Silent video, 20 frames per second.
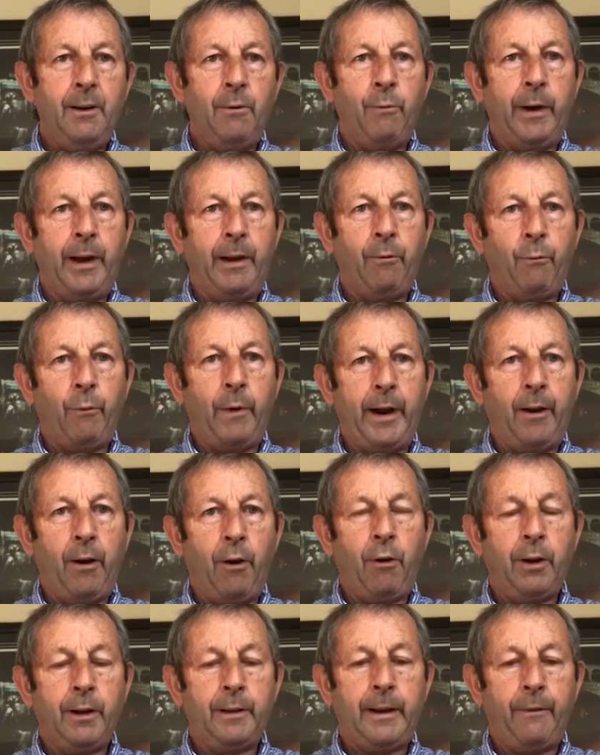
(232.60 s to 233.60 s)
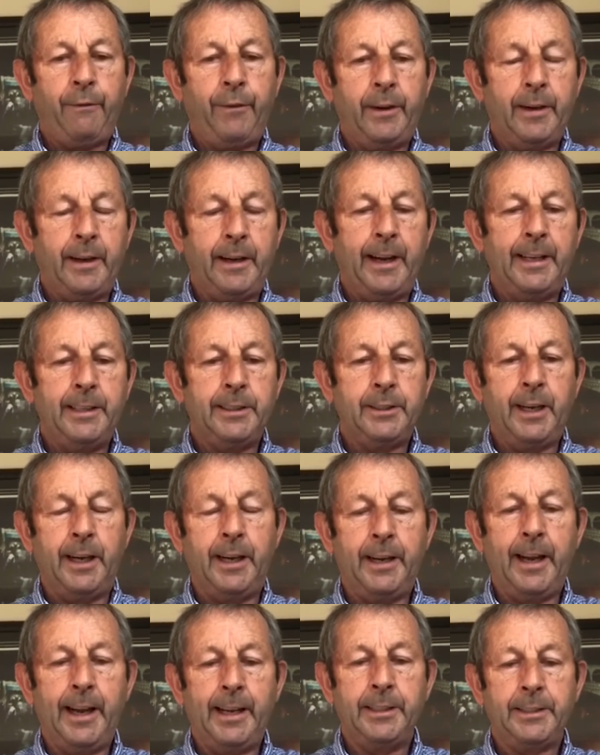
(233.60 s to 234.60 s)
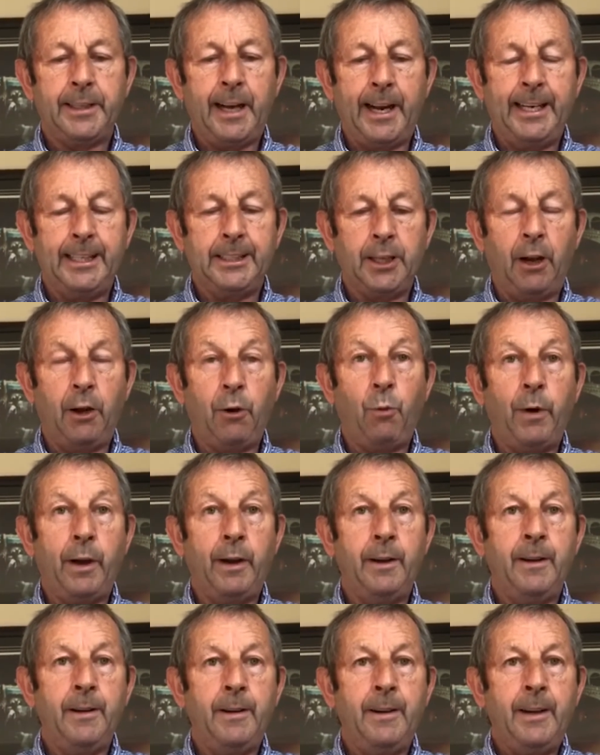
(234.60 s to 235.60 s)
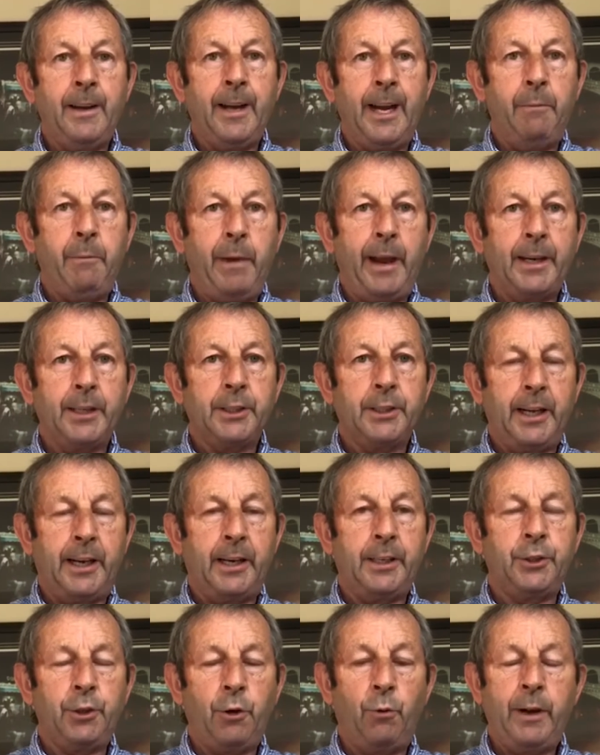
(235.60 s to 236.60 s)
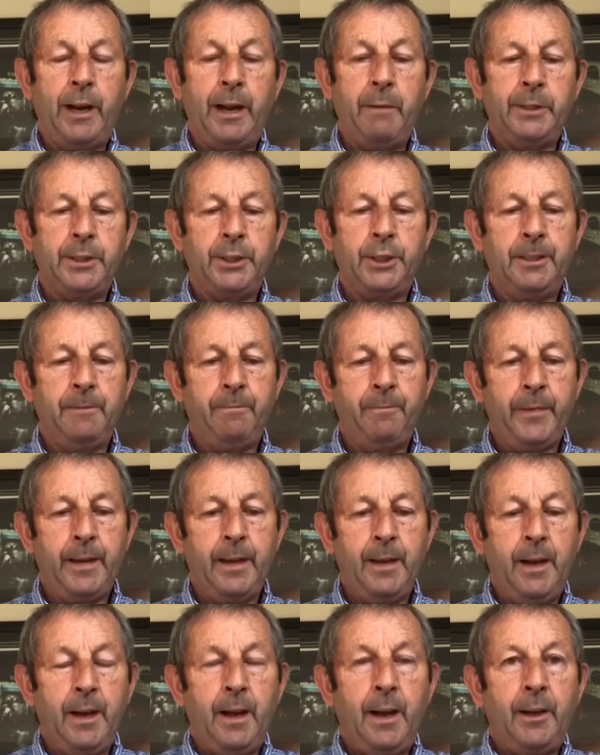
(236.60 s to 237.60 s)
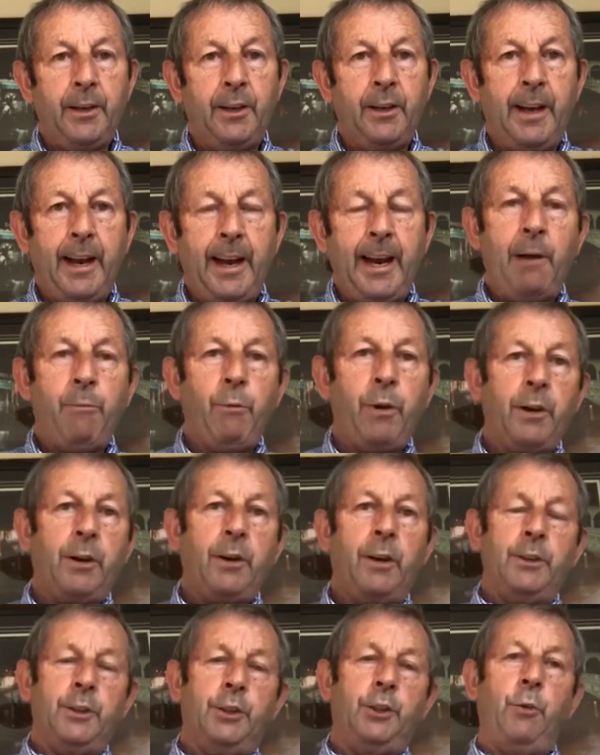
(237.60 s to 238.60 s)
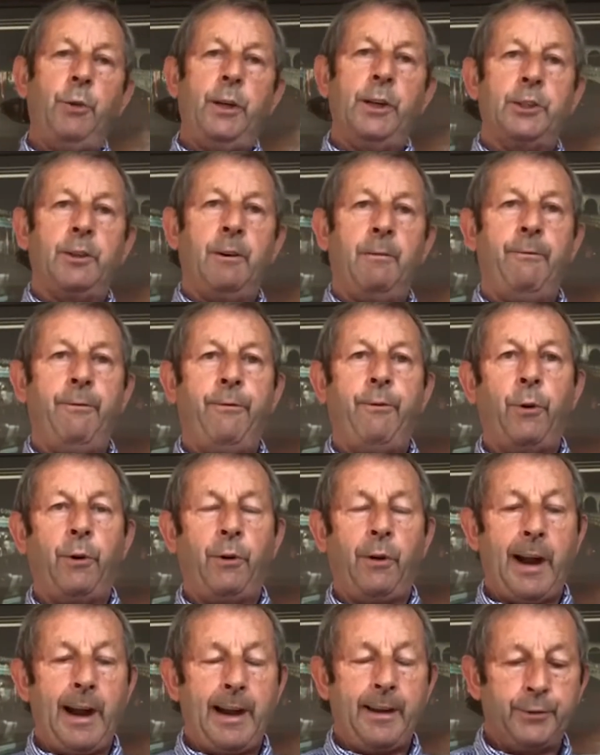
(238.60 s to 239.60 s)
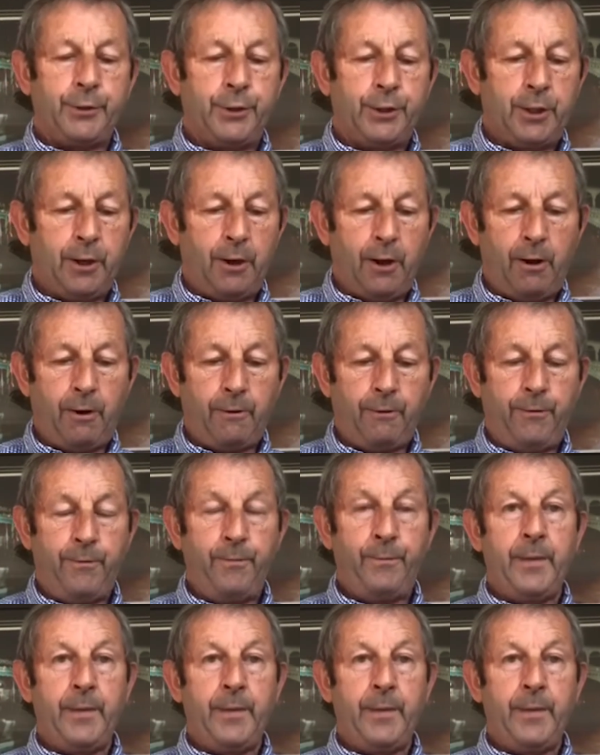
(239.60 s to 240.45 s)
we're all different in his eyes, although he made us in his own image. Today I wanted to show you some photographs of